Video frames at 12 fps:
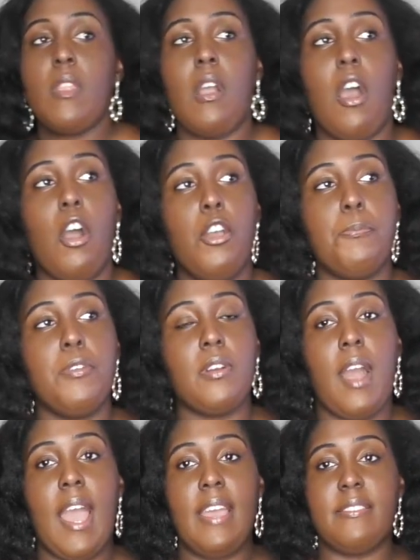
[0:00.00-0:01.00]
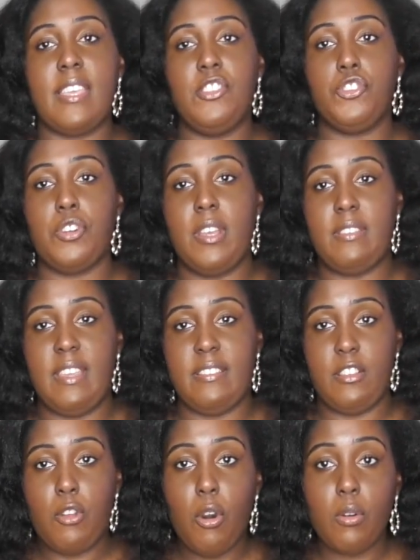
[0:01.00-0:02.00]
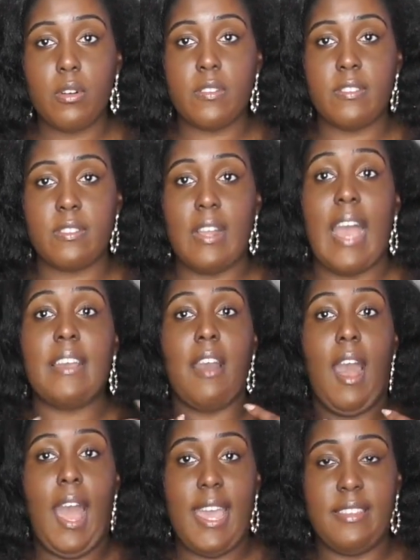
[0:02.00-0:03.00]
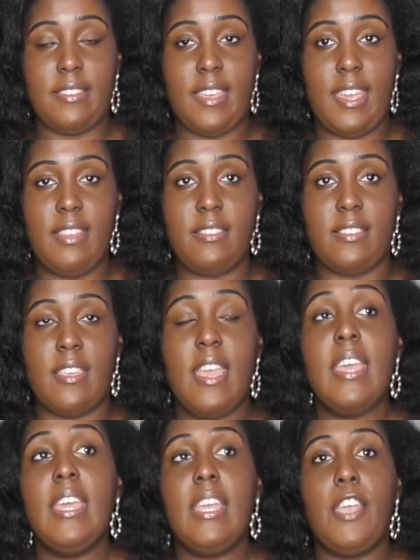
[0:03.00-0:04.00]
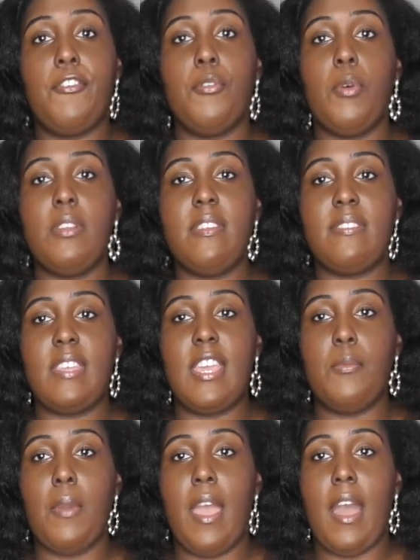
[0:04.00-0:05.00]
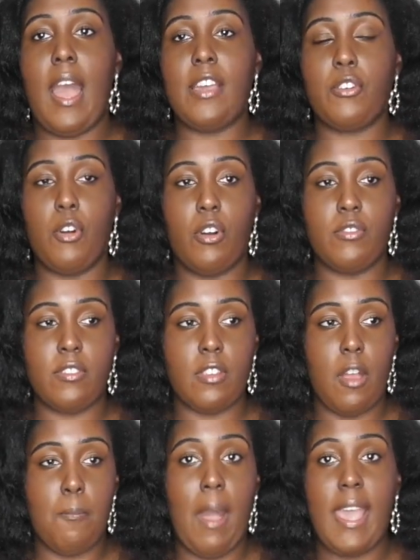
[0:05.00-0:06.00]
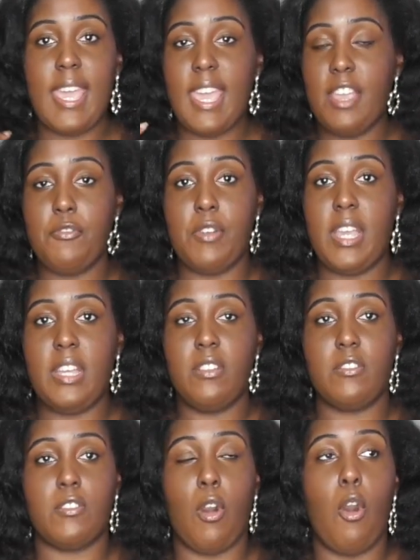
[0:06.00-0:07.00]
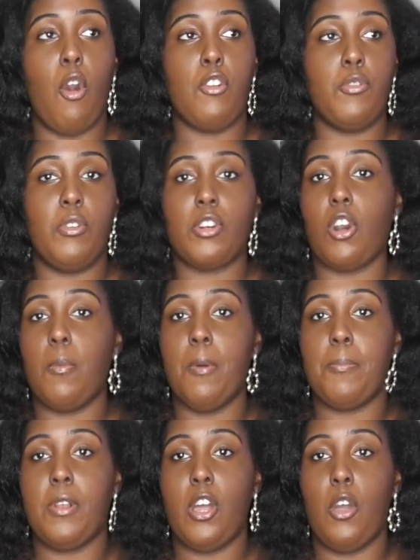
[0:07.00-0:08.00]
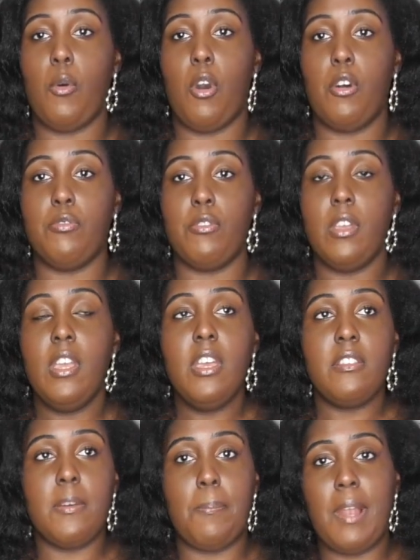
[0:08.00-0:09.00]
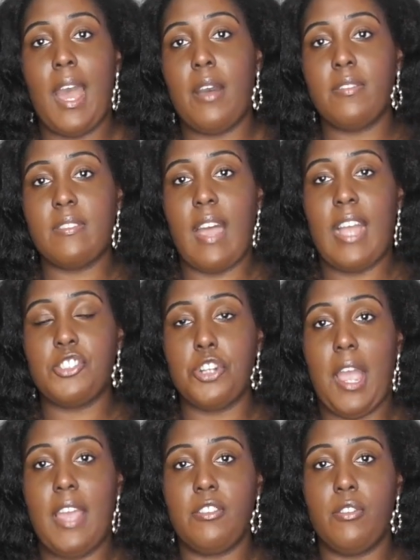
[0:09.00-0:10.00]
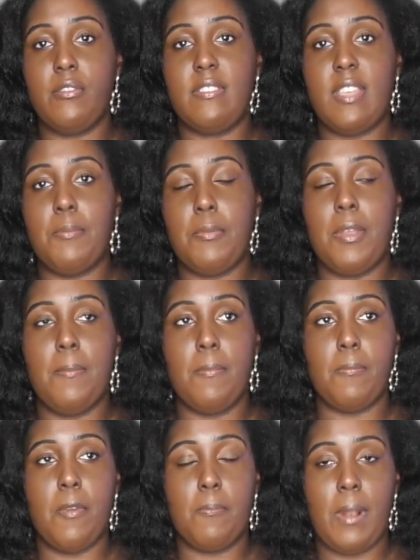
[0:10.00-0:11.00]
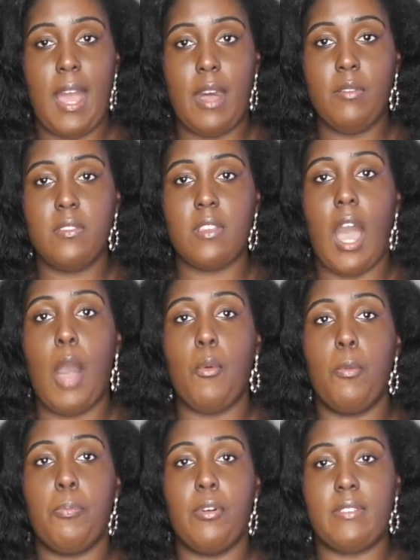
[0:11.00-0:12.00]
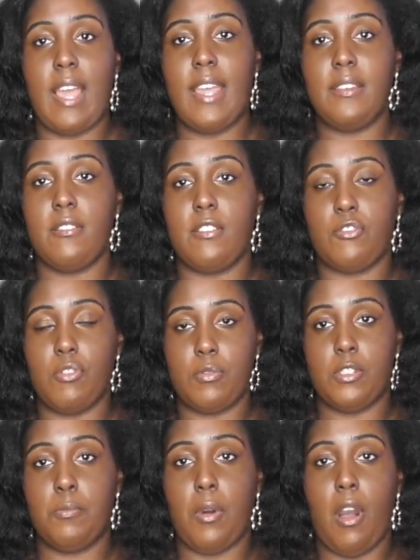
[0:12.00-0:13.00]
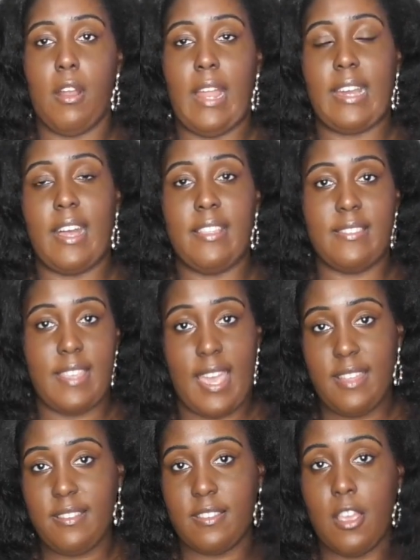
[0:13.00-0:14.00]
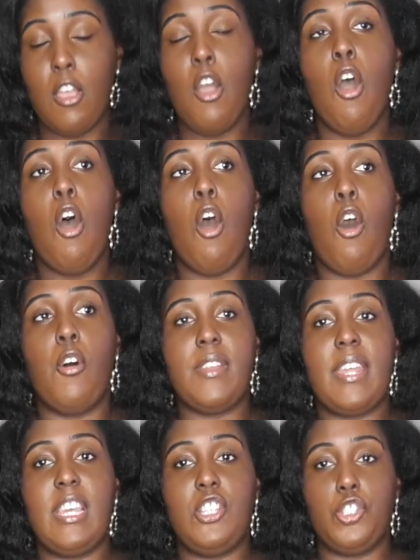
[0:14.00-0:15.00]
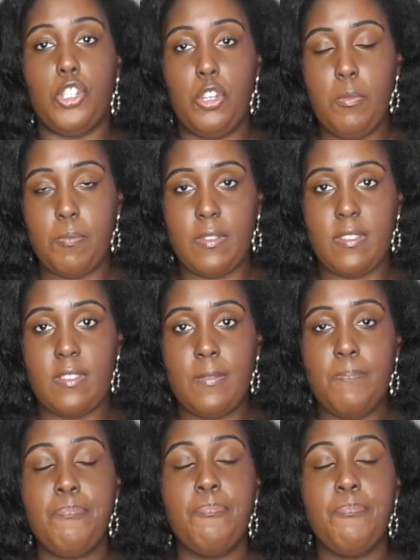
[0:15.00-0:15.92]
I hope you guys enjoy these looks like I did. If you want to see where I got my earrings, or you want to comment below on the blouse that I tried on, the zebra print blouse, I will put that in the description bar like I said, on any dupes.